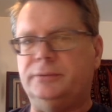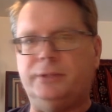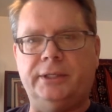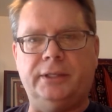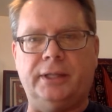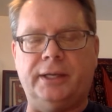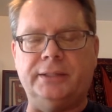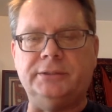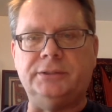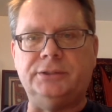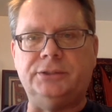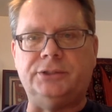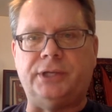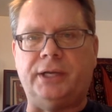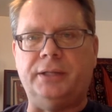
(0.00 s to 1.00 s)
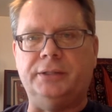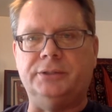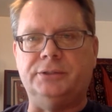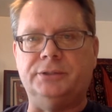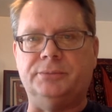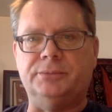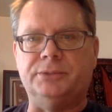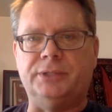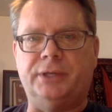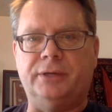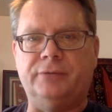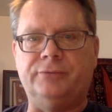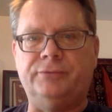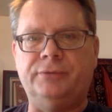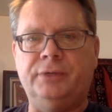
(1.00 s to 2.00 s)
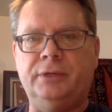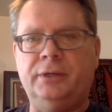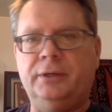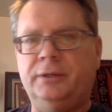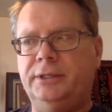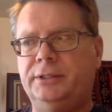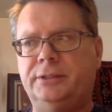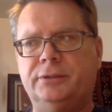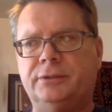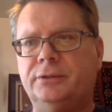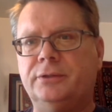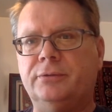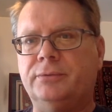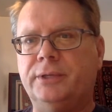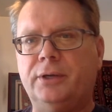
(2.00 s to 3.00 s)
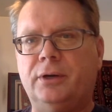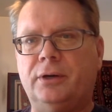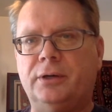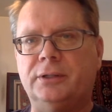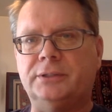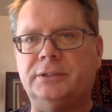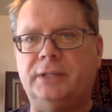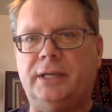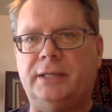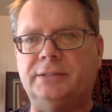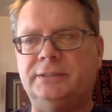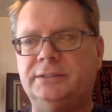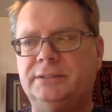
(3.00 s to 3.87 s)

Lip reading: He likes to challenge himself. He took the three hardest classes